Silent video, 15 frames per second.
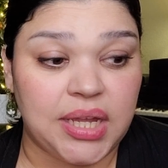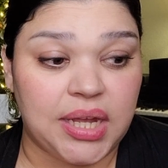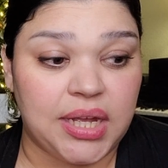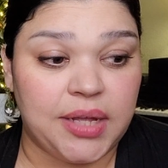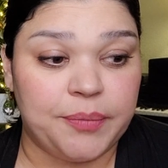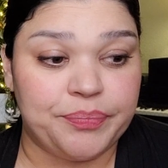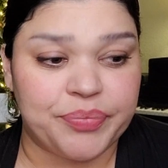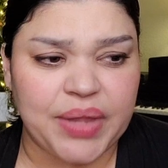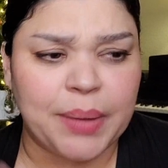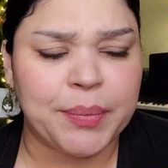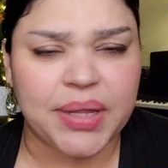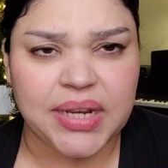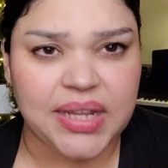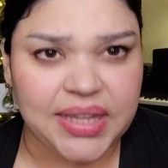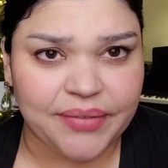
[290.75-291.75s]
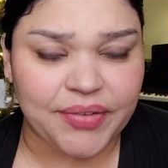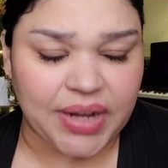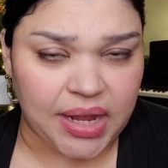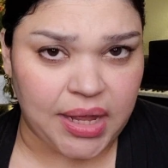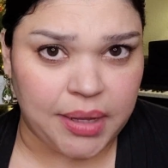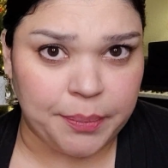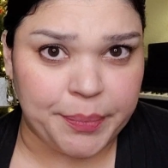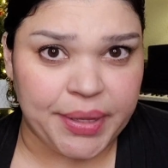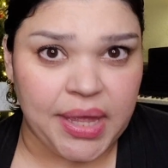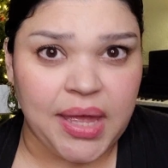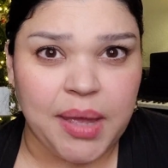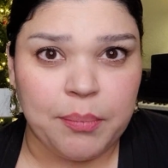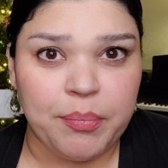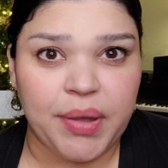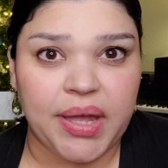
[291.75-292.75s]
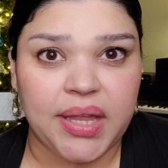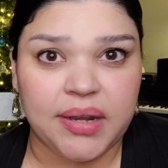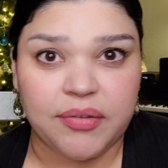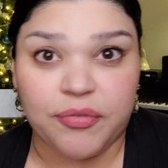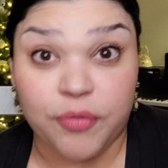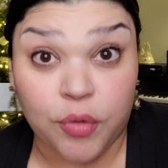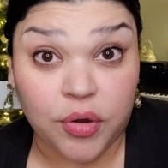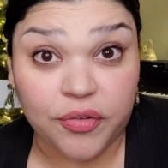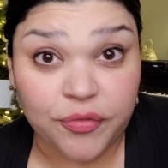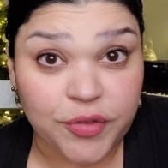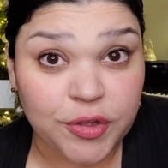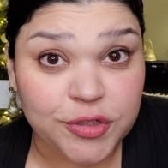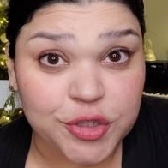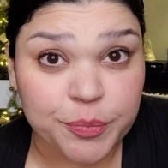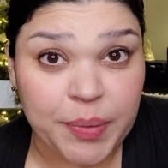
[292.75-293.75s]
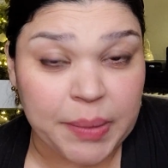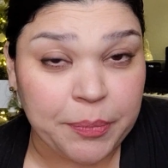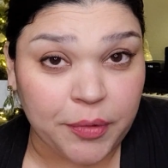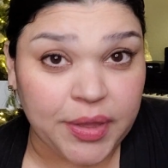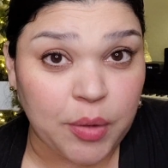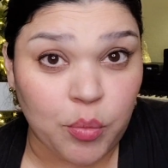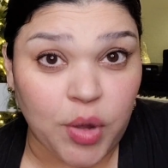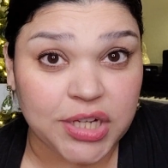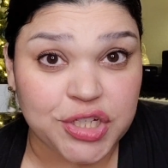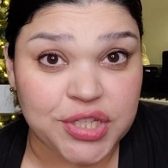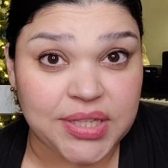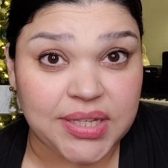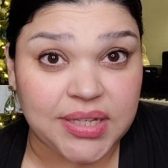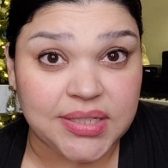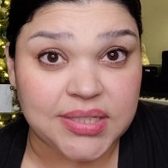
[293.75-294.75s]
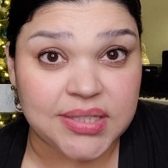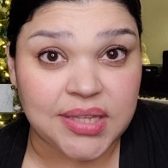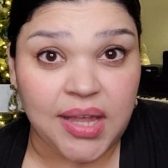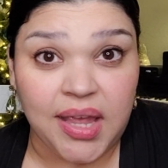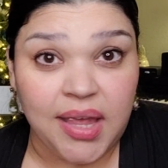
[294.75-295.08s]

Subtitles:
I'm going to leave it up, but for future people that watch this,